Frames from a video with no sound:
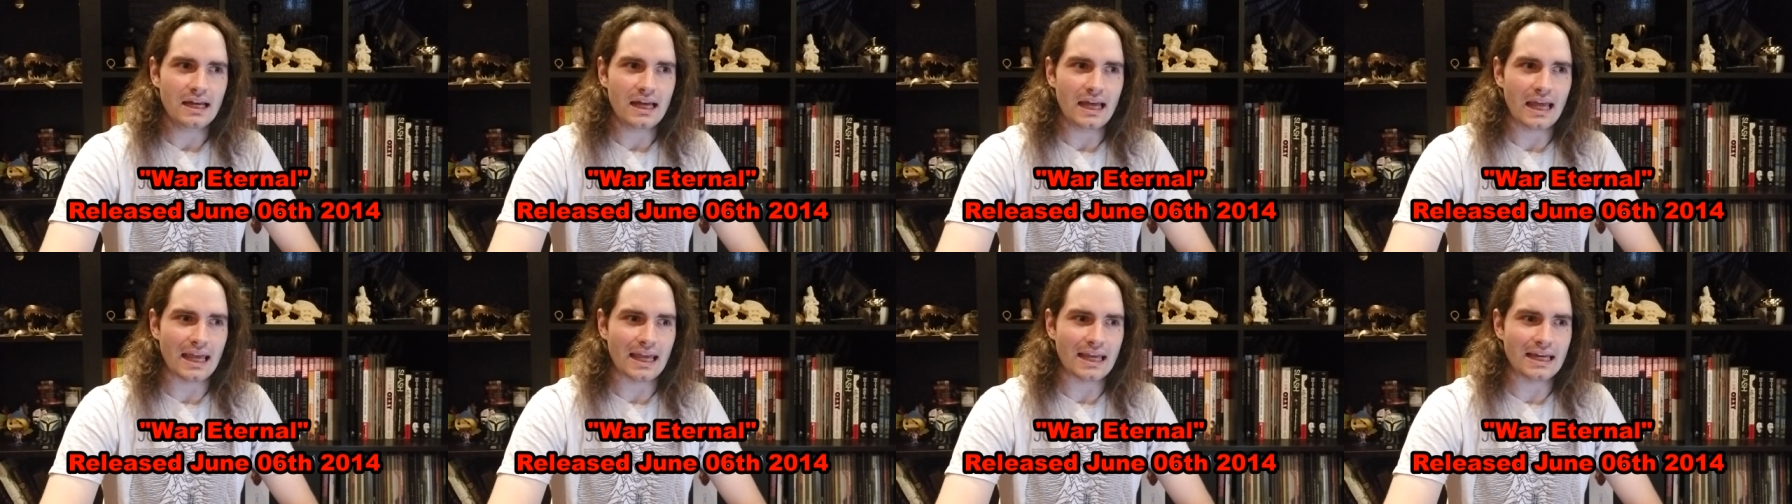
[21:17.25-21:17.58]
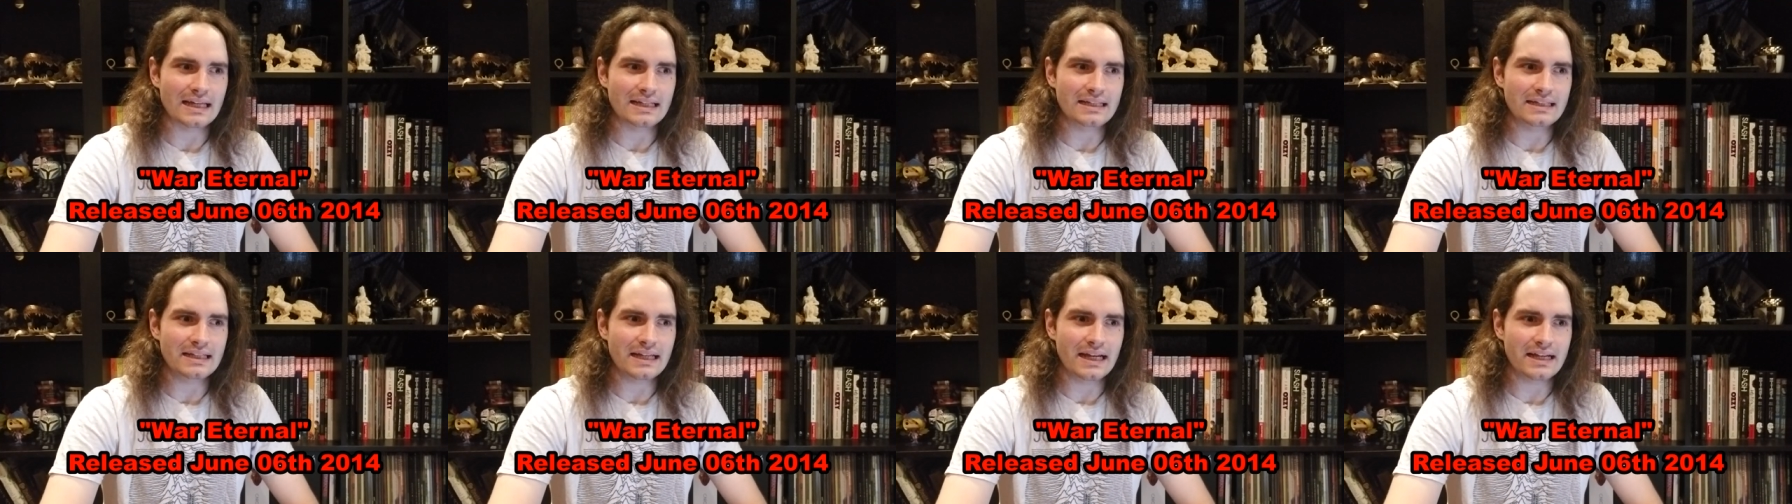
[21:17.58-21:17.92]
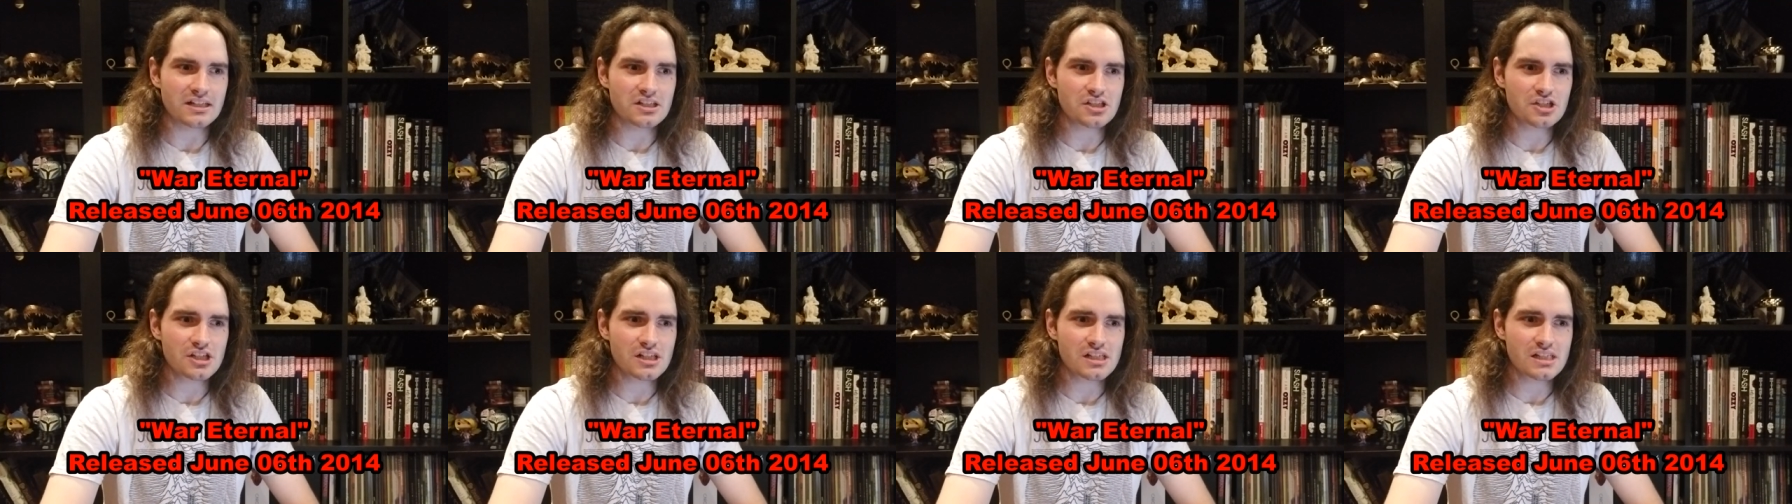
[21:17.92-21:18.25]
and
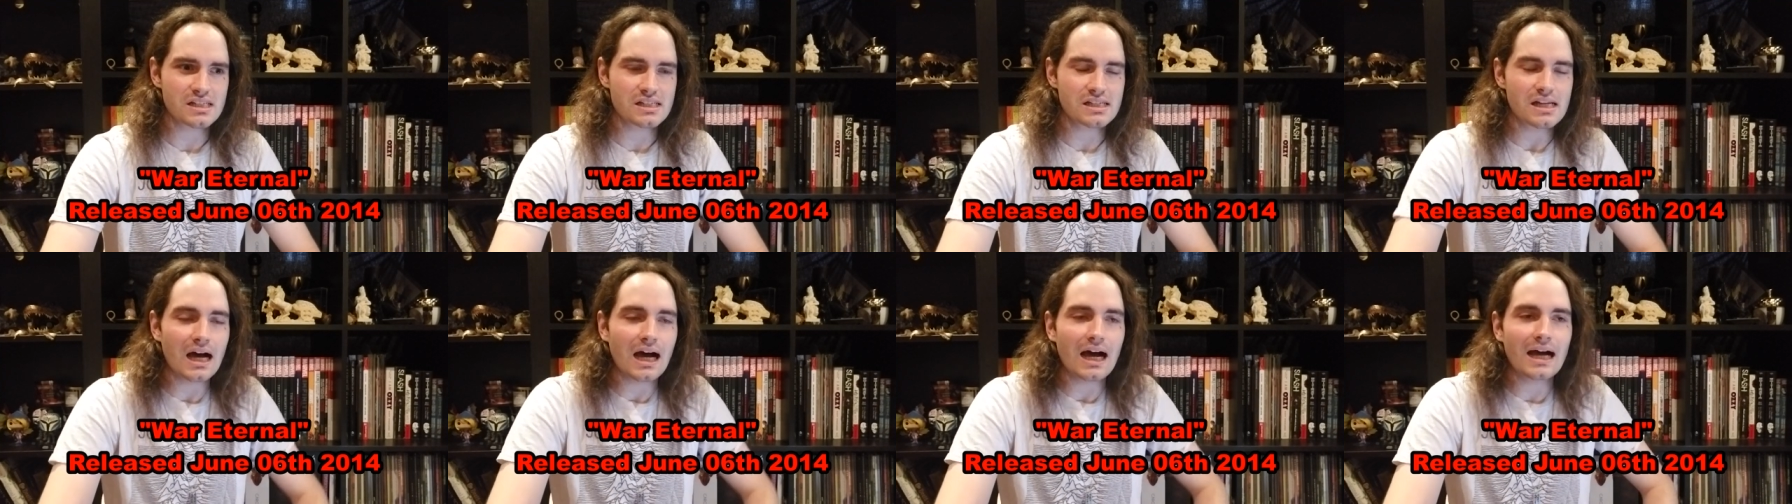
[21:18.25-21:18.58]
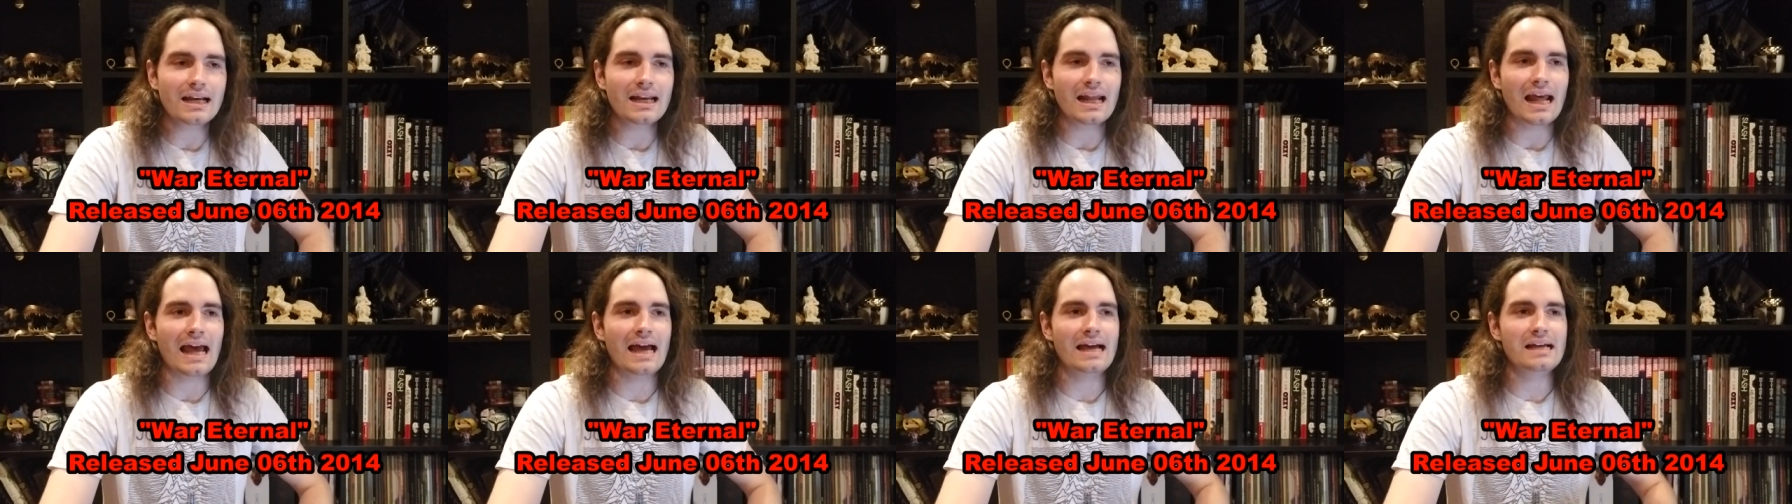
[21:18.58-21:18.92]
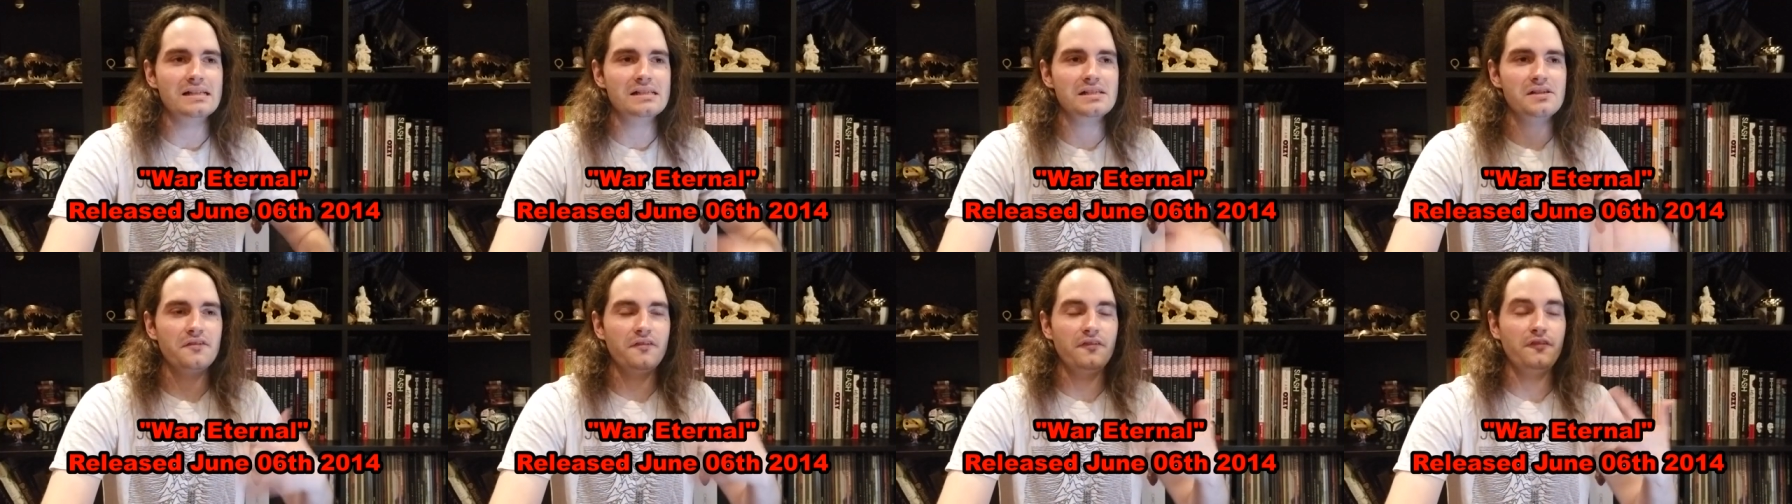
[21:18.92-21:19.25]
it's just not
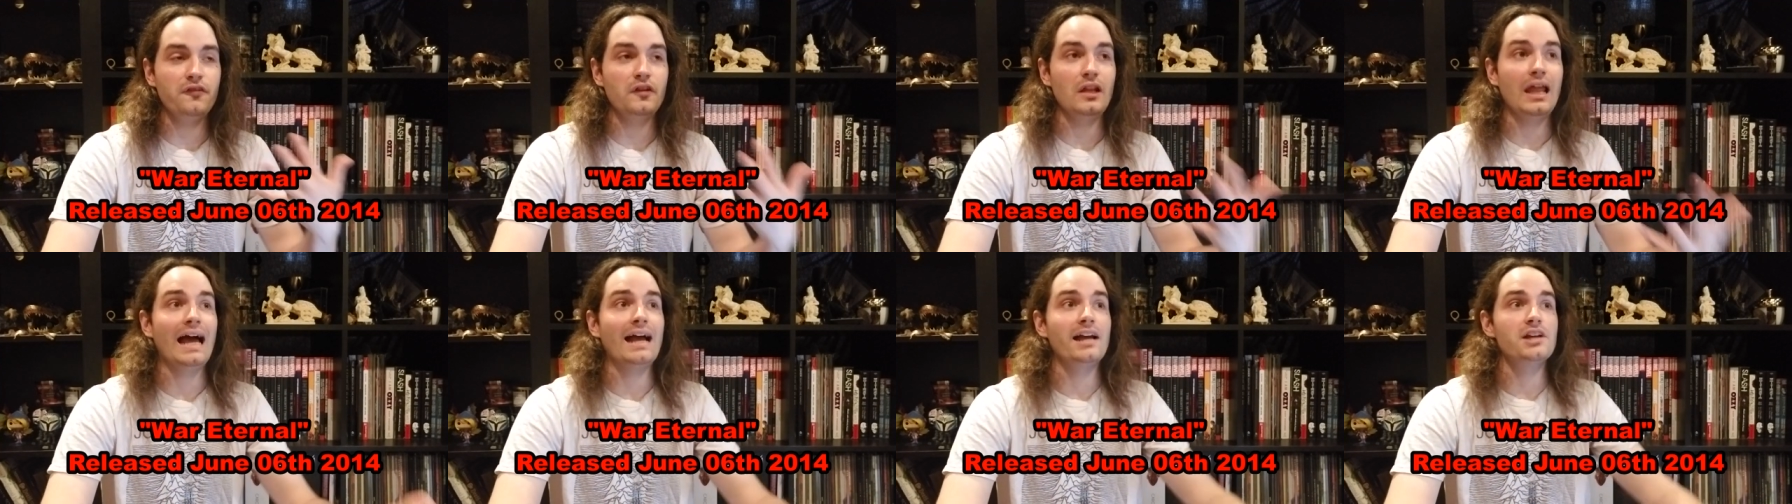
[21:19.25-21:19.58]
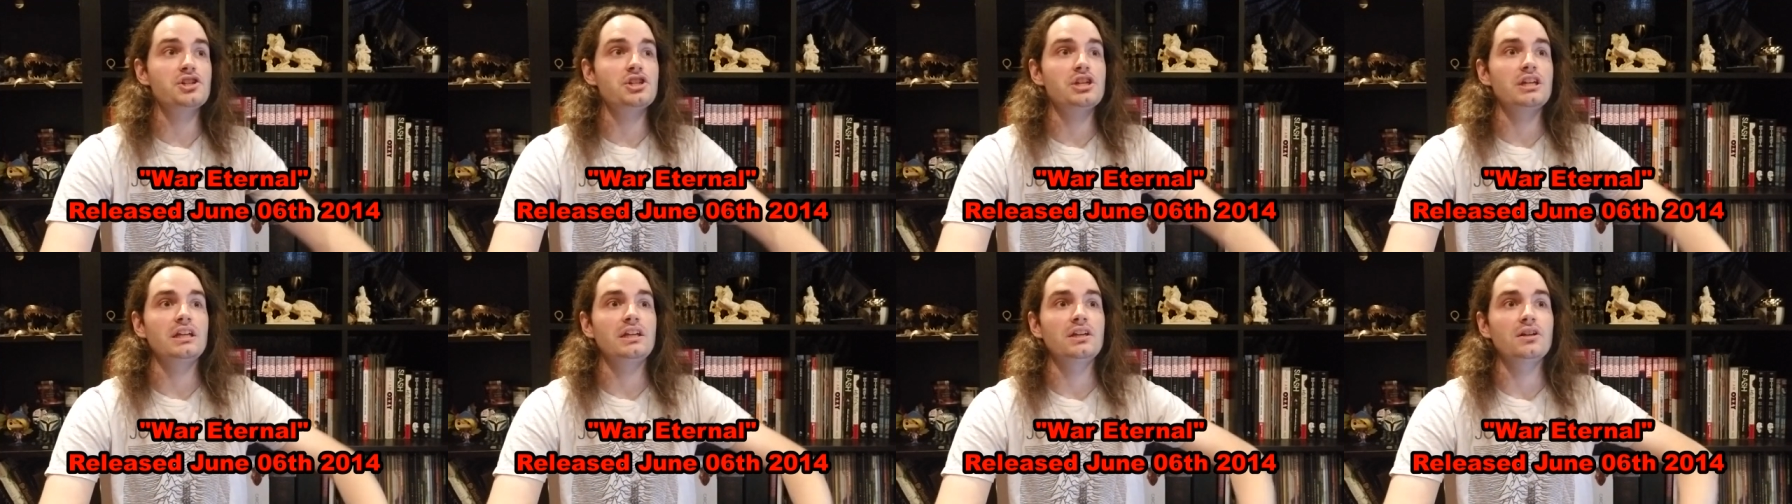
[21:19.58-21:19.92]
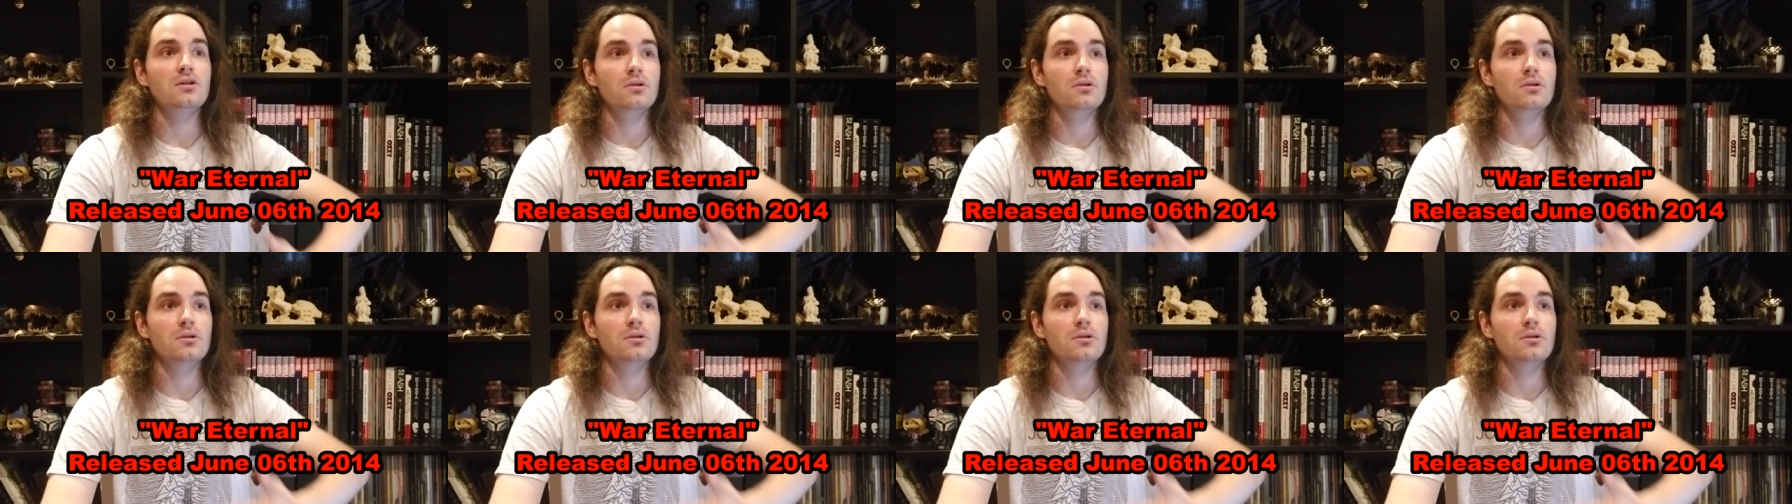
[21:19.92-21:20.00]
as flashy